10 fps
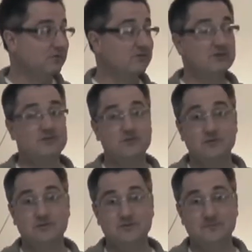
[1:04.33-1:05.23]
and
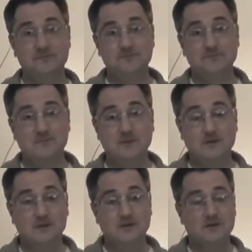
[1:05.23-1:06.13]
sisters,
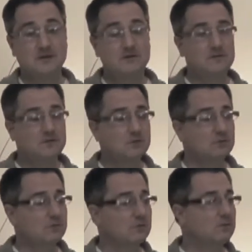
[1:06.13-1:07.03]

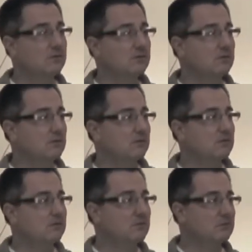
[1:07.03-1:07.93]
to,
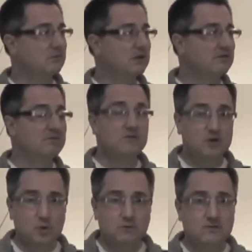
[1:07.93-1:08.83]
in
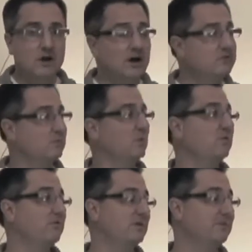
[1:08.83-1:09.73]
view of God's
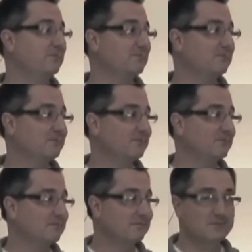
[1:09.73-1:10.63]
mercy,
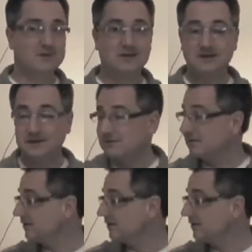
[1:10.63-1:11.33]
again,